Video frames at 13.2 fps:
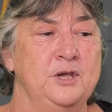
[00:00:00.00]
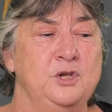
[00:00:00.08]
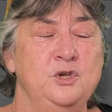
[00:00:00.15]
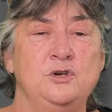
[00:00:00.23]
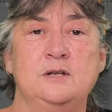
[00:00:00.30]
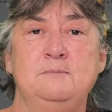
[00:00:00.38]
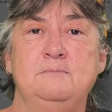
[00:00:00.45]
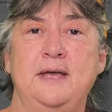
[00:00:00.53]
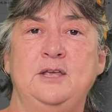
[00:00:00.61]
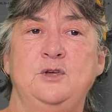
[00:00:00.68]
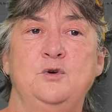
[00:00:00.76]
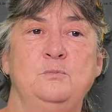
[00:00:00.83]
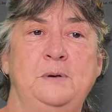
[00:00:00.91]
you can
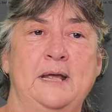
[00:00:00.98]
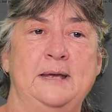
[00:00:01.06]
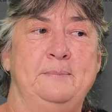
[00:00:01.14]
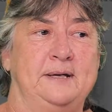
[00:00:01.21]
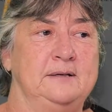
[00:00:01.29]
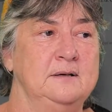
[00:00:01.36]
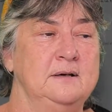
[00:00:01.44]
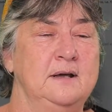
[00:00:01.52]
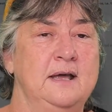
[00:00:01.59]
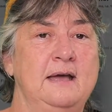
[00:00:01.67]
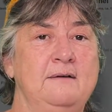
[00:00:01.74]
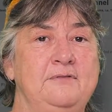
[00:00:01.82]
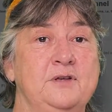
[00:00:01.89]
make your play button
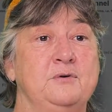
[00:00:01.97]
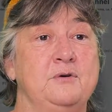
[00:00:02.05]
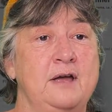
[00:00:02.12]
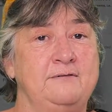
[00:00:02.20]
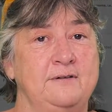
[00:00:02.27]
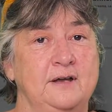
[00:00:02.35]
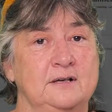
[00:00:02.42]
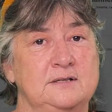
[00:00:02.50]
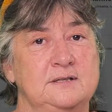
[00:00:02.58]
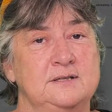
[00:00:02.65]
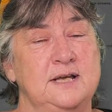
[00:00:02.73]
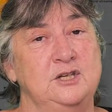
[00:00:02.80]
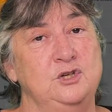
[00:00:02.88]
have the
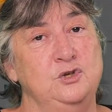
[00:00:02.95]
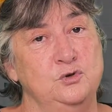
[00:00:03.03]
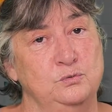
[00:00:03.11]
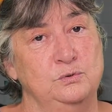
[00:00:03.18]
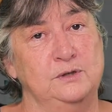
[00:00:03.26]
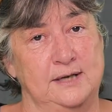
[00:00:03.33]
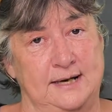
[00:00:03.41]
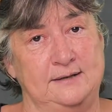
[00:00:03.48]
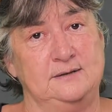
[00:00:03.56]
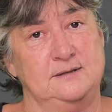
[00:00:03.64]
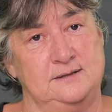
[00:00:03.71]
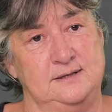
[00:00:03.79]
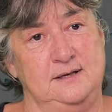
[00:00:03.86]
graphics that you would like
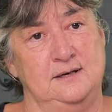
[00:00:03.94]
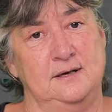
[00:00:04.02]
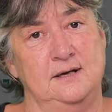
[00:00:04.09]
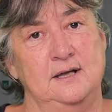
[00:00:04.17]
to see.